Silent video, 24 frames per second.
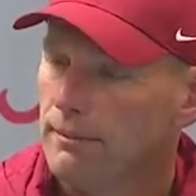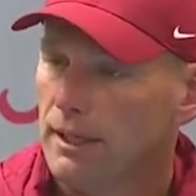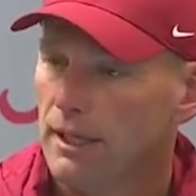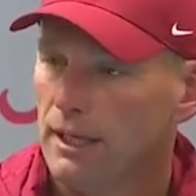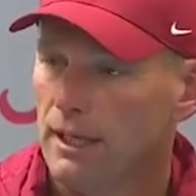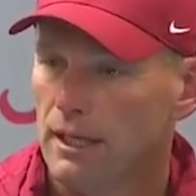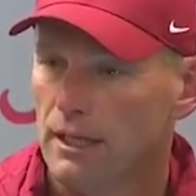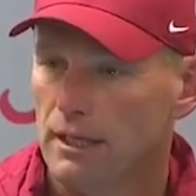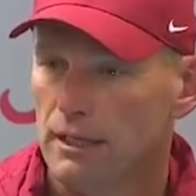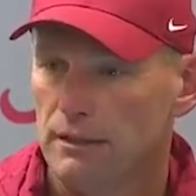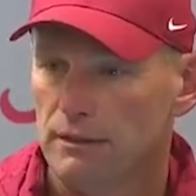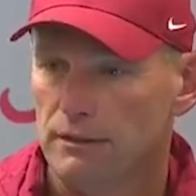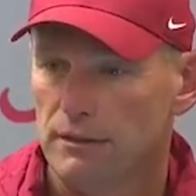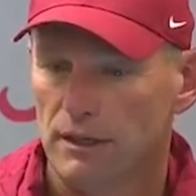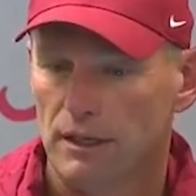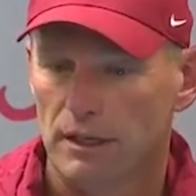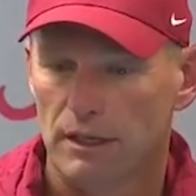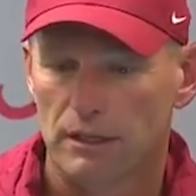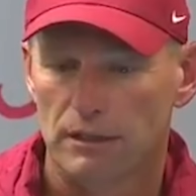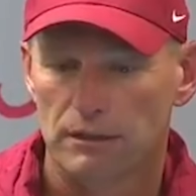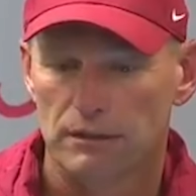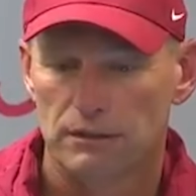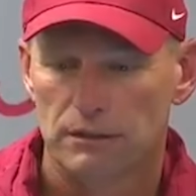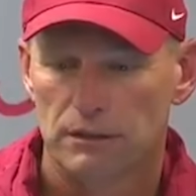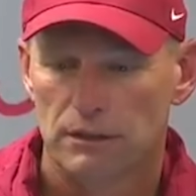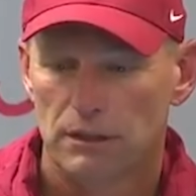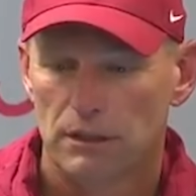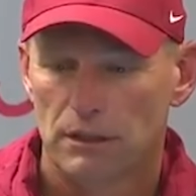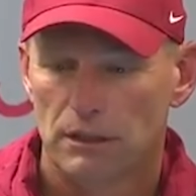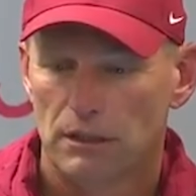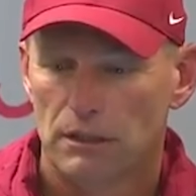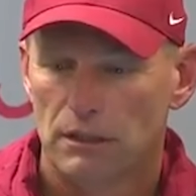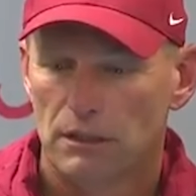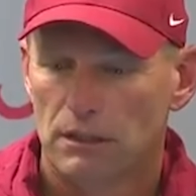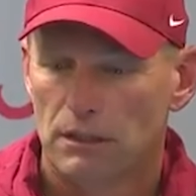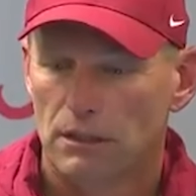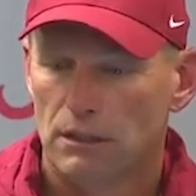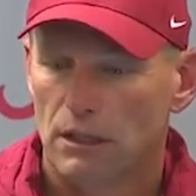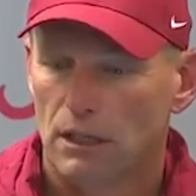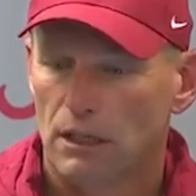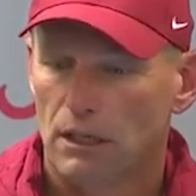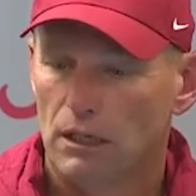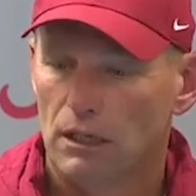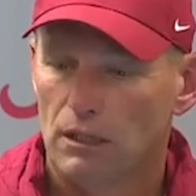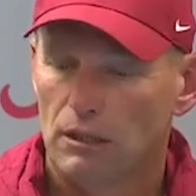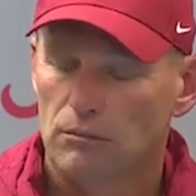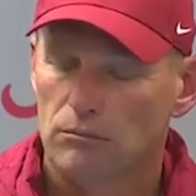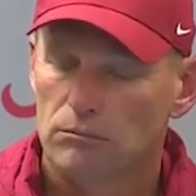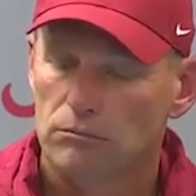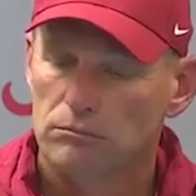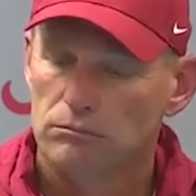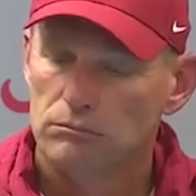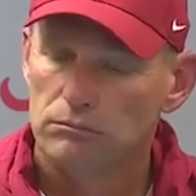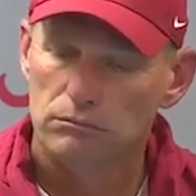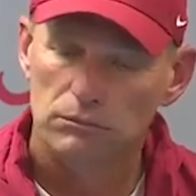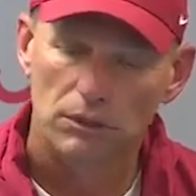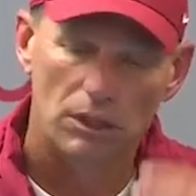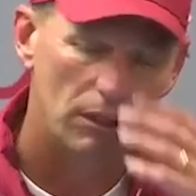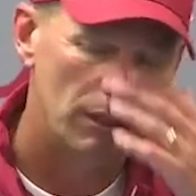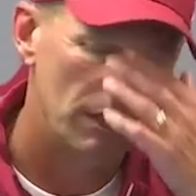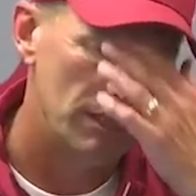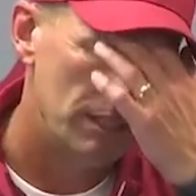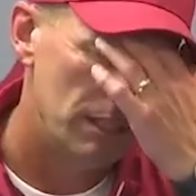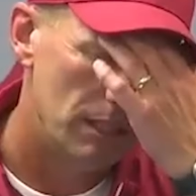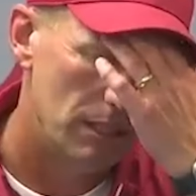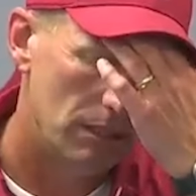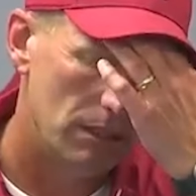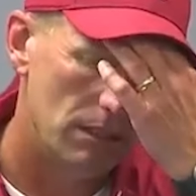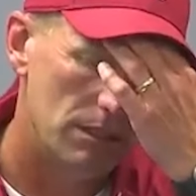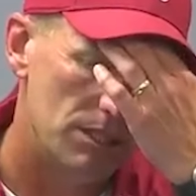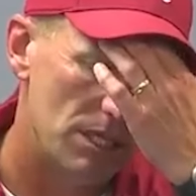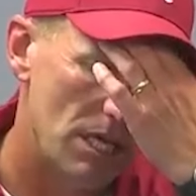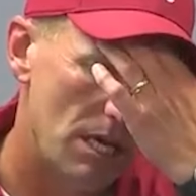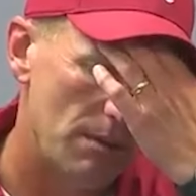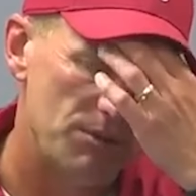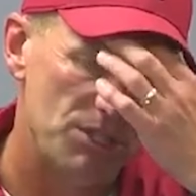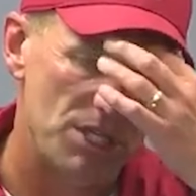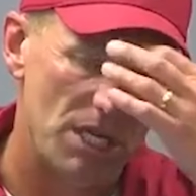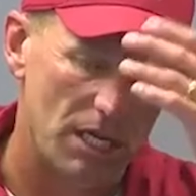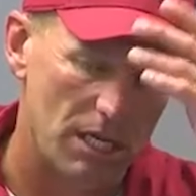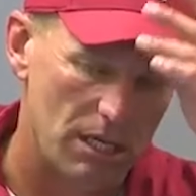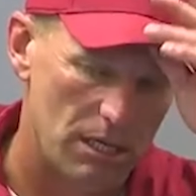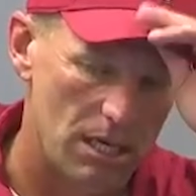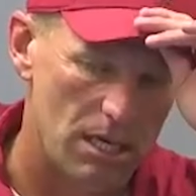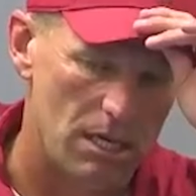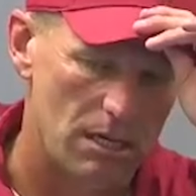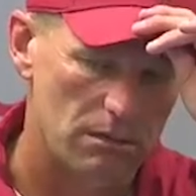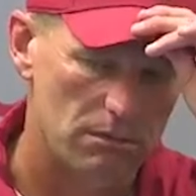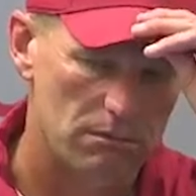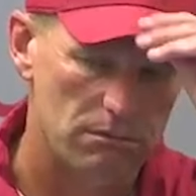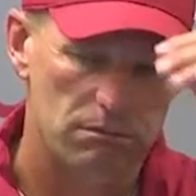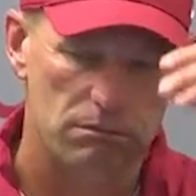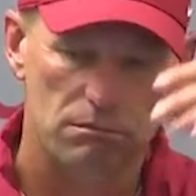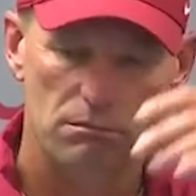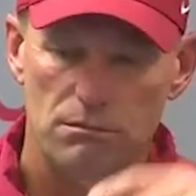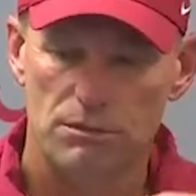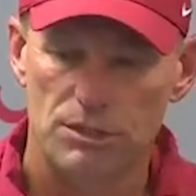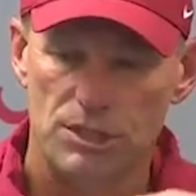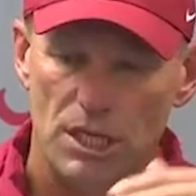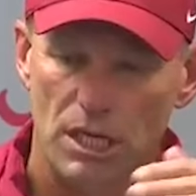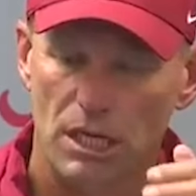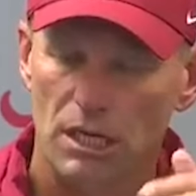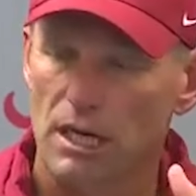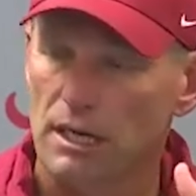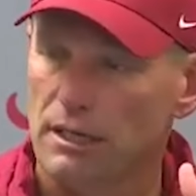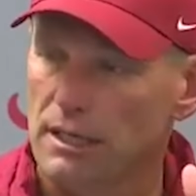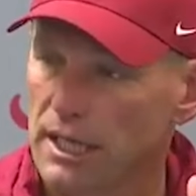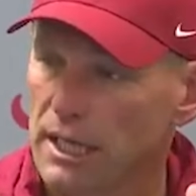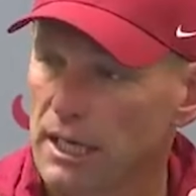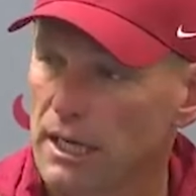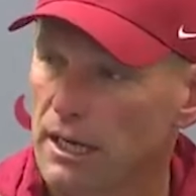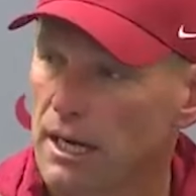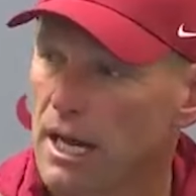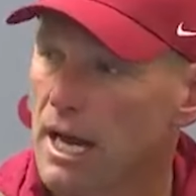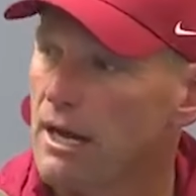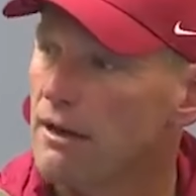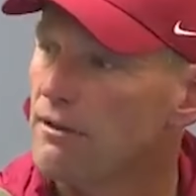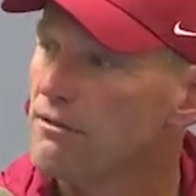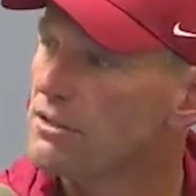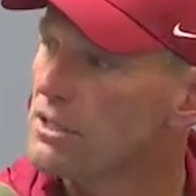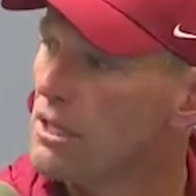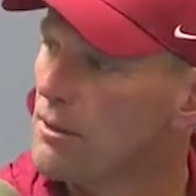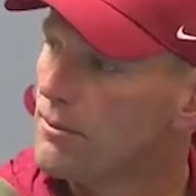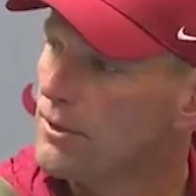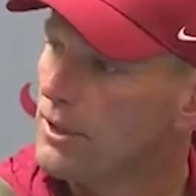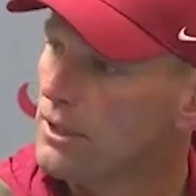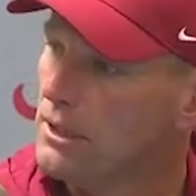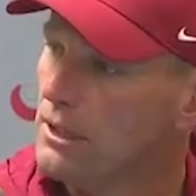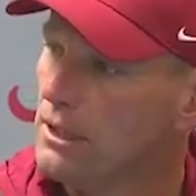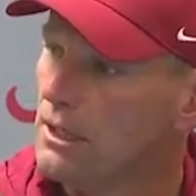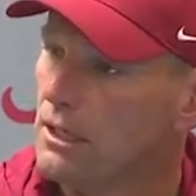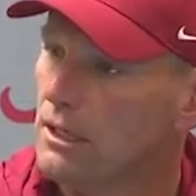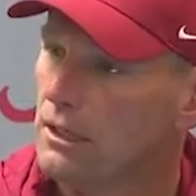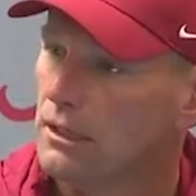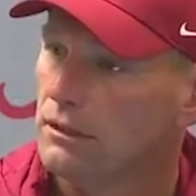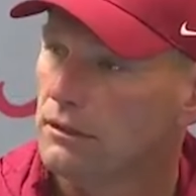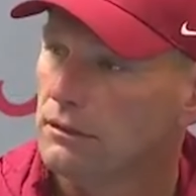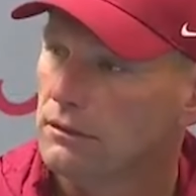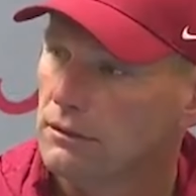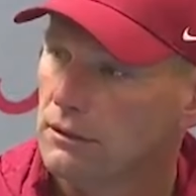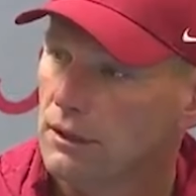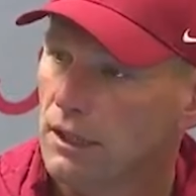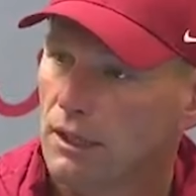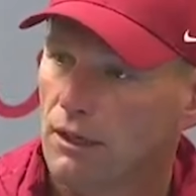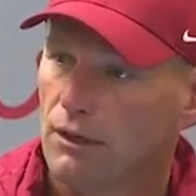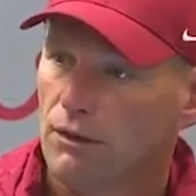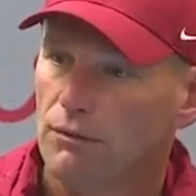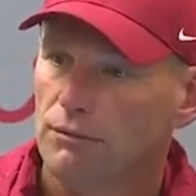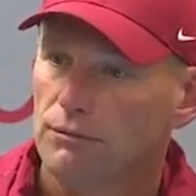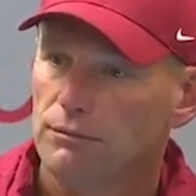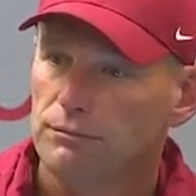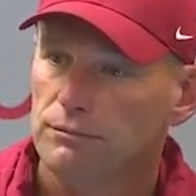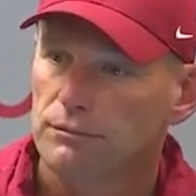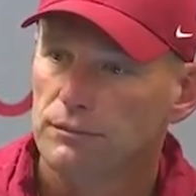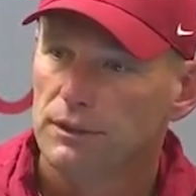And, you know, they did a good job checking out in and out of something, you know.